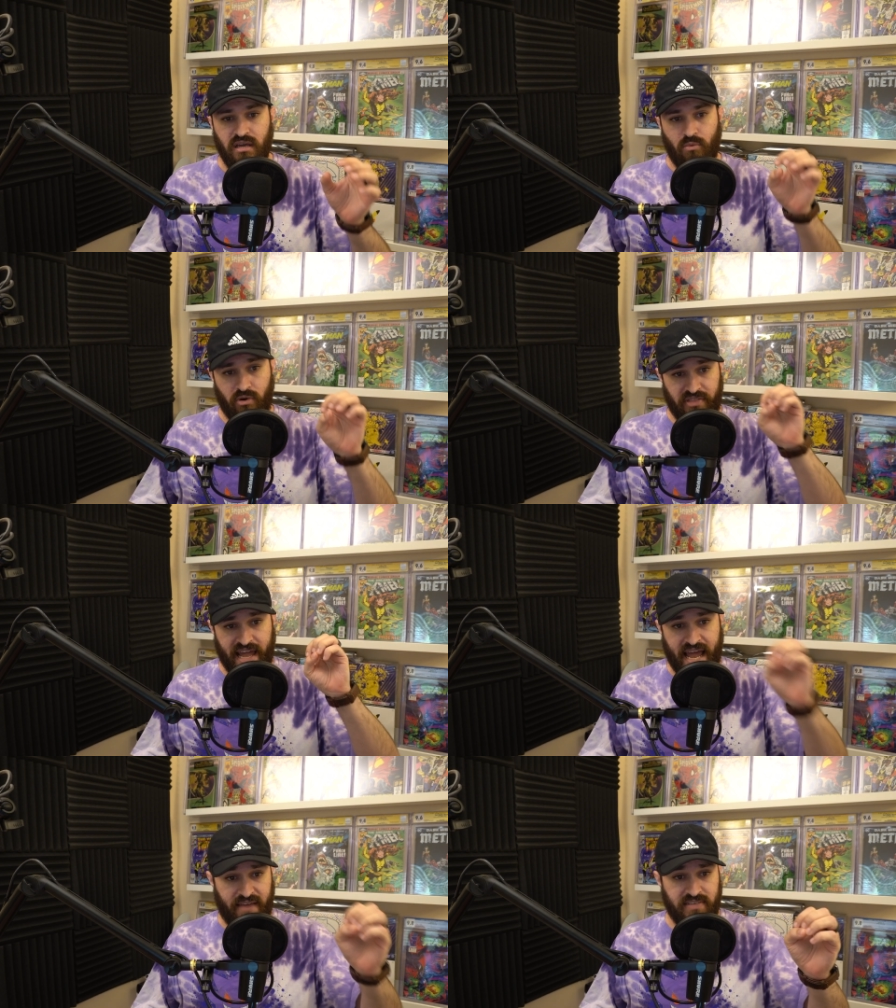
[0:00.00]
where they
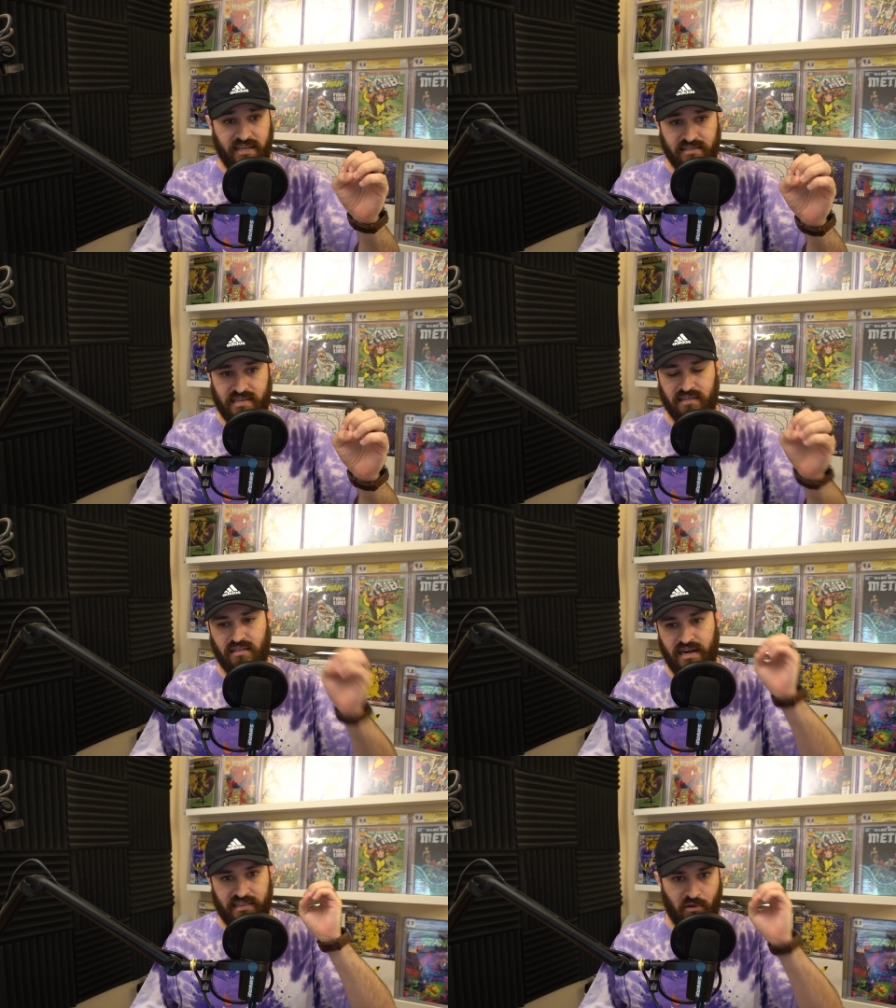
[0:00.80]
have to hit a
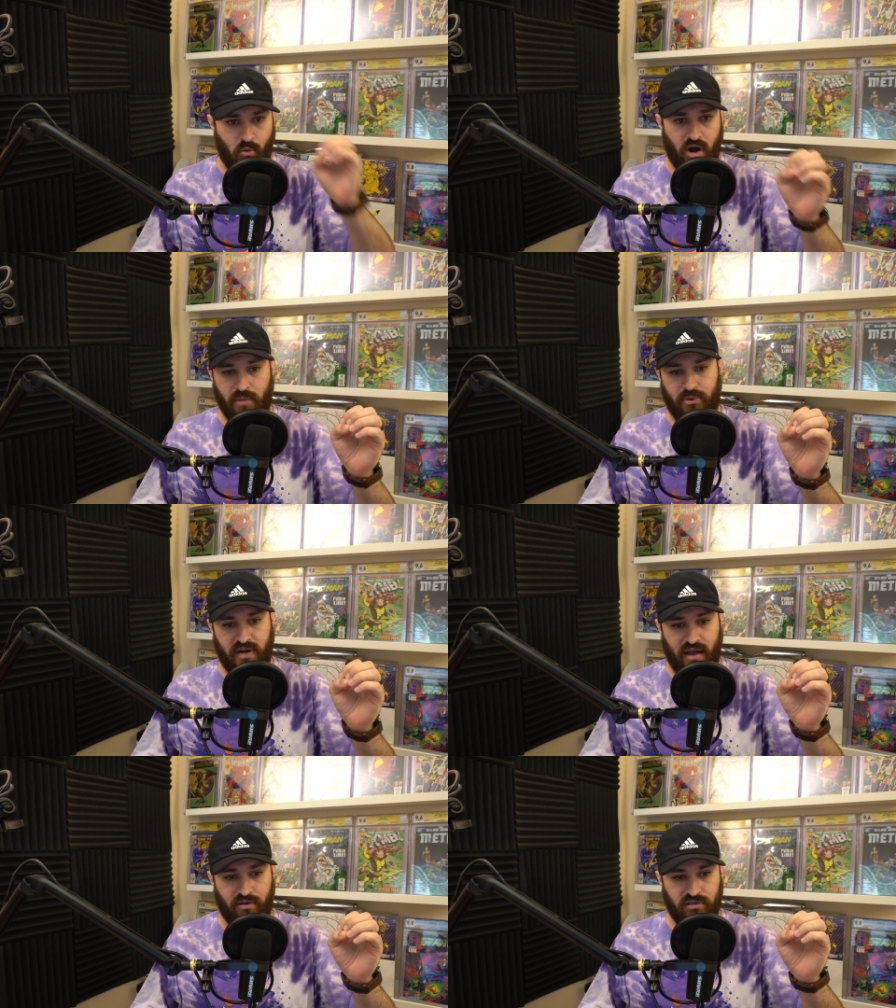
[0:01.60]
deadline and they want to put
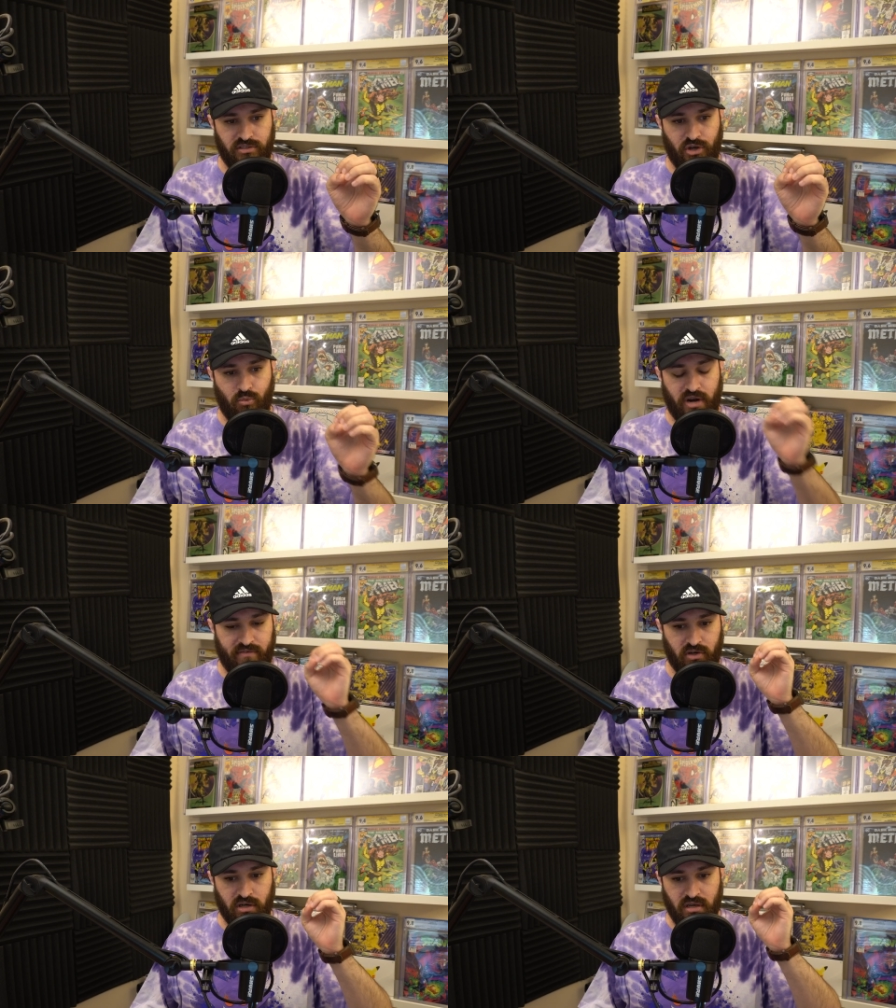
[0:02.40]
out,
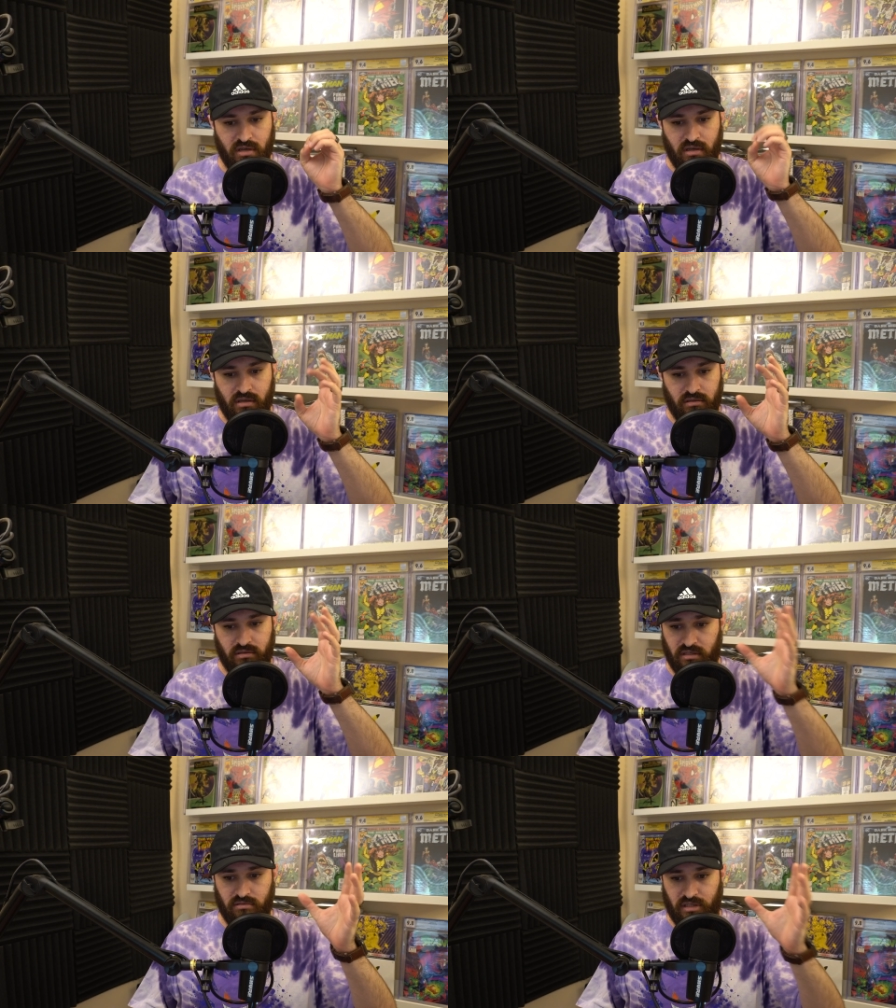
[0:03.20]
whatever
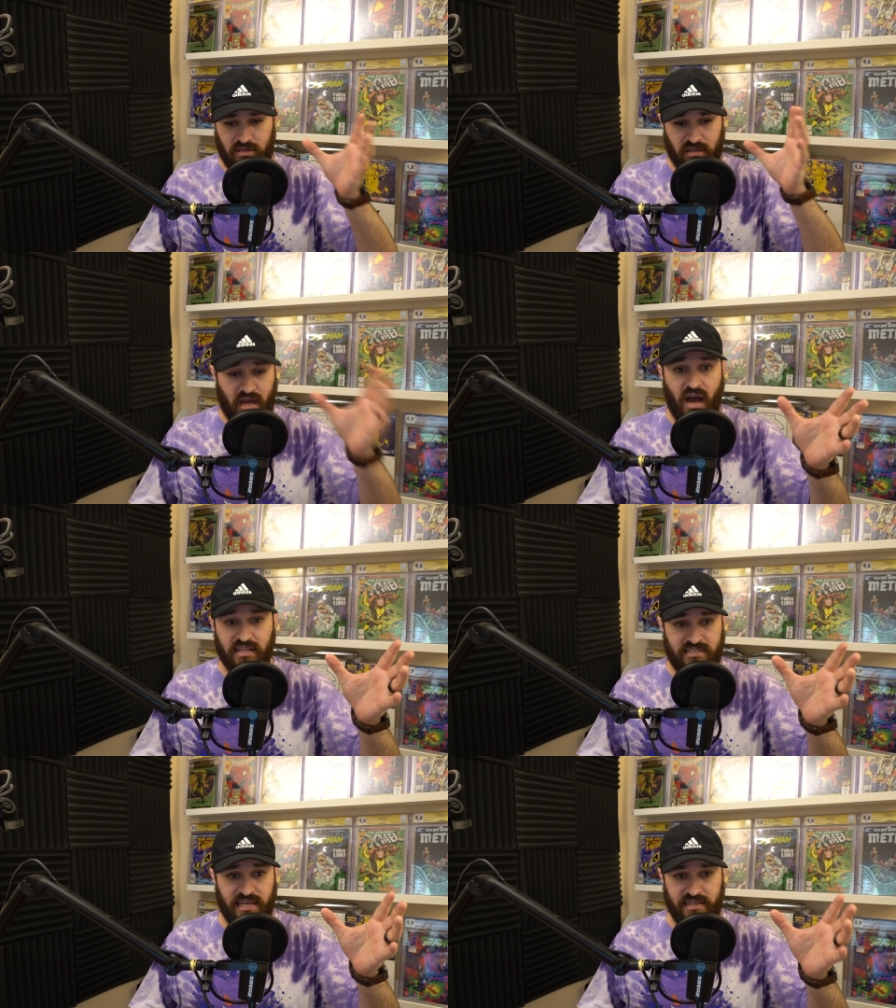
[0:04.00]
the
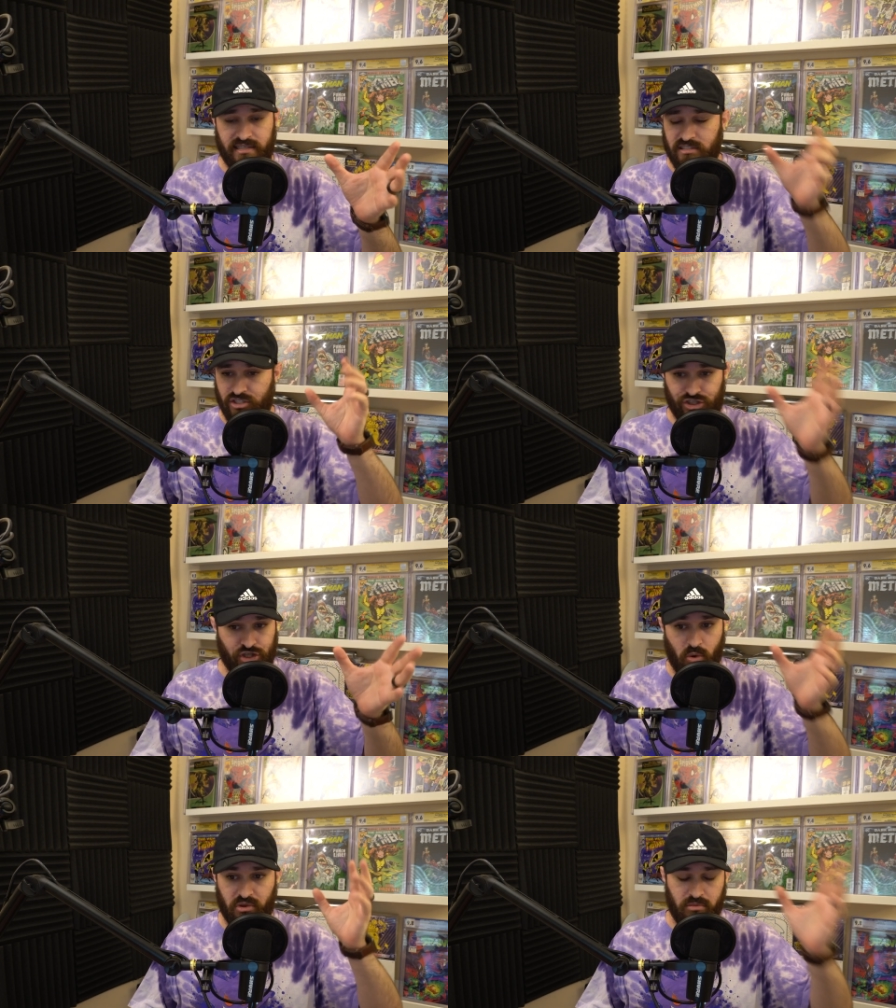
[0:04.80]
content is, the
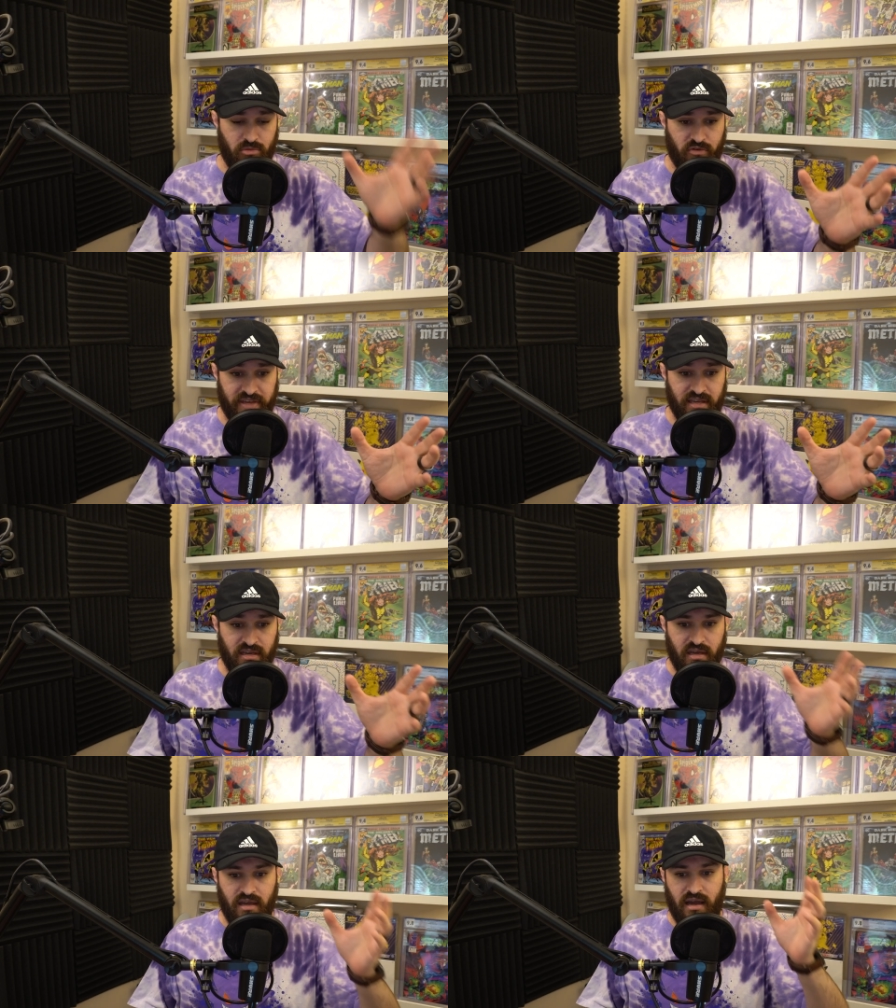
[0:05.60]
show or the movie,
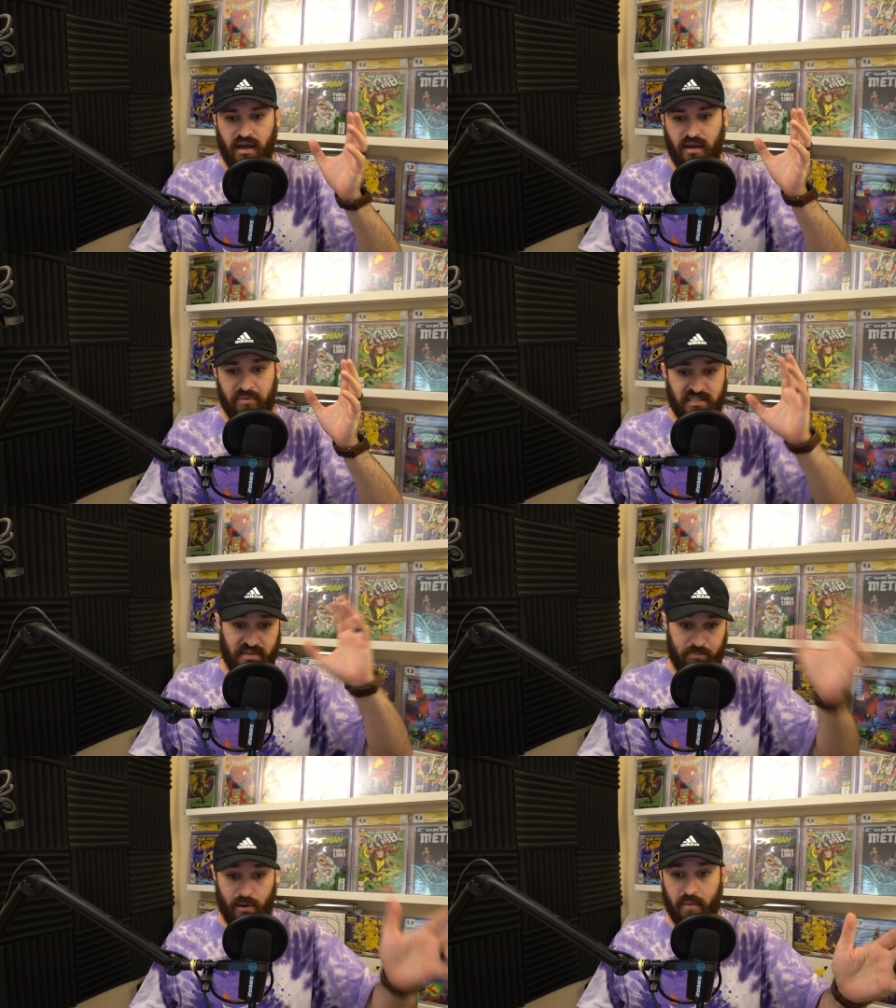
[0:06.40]
because
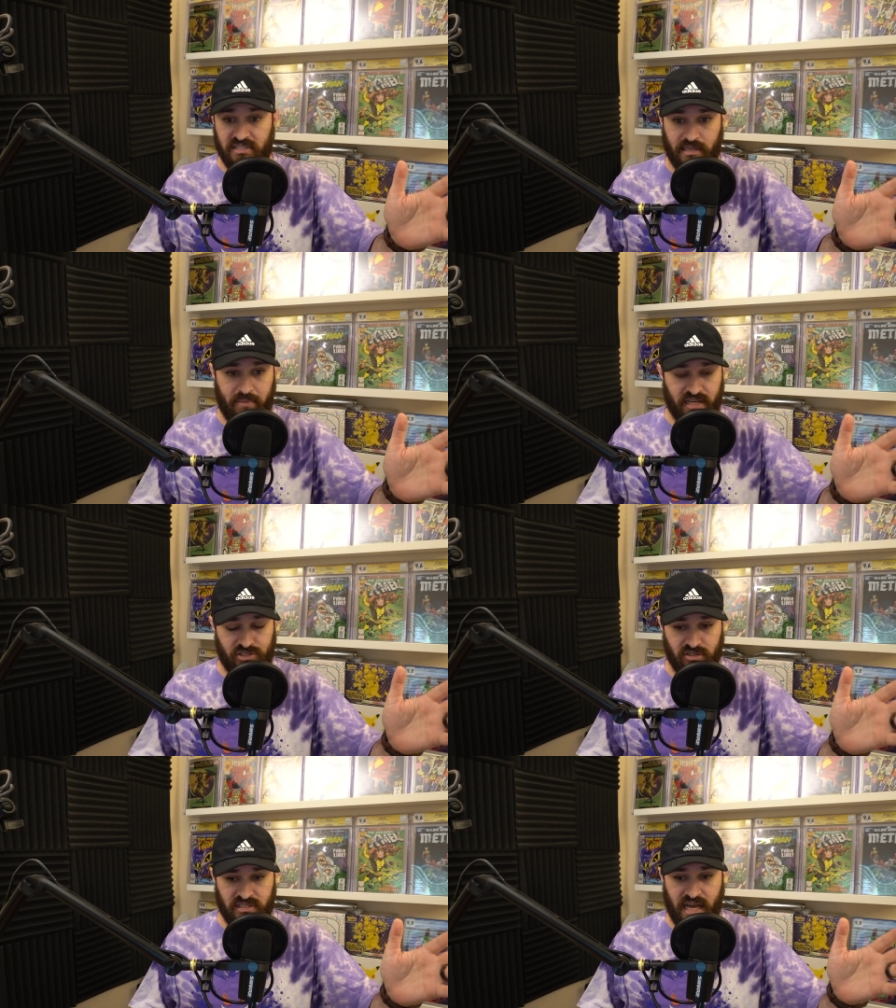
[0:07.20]
they've promised it by a
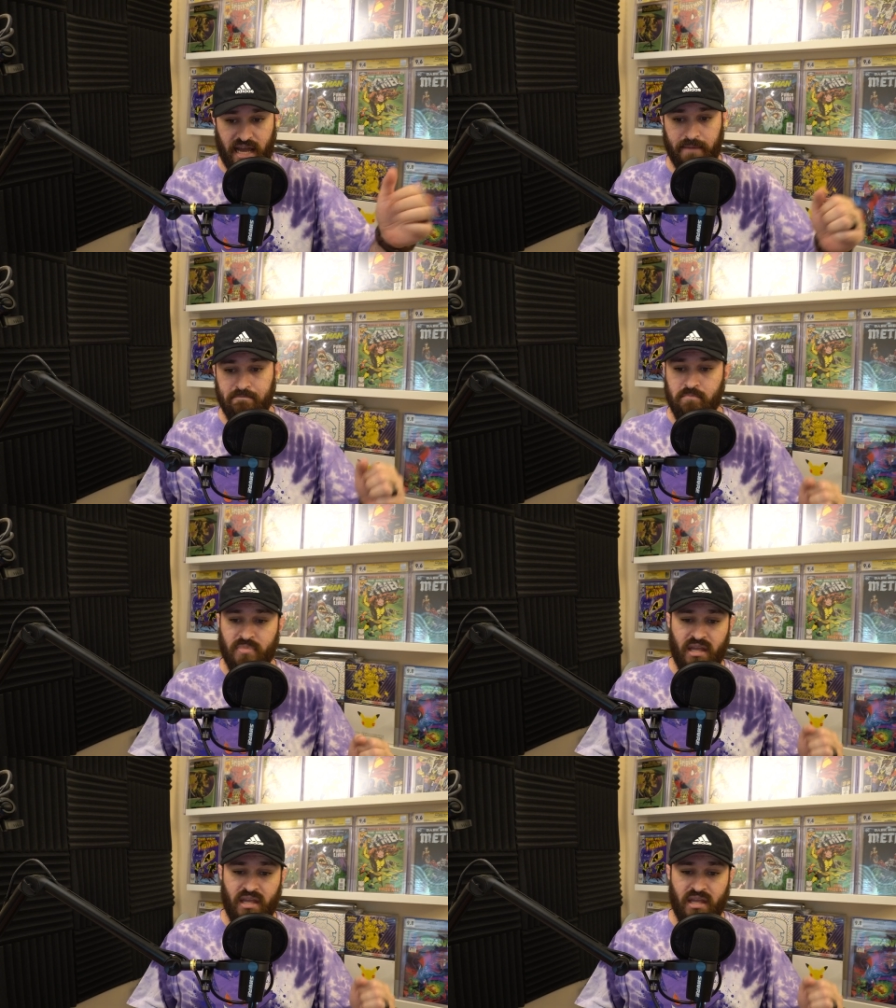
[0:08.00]
certain time.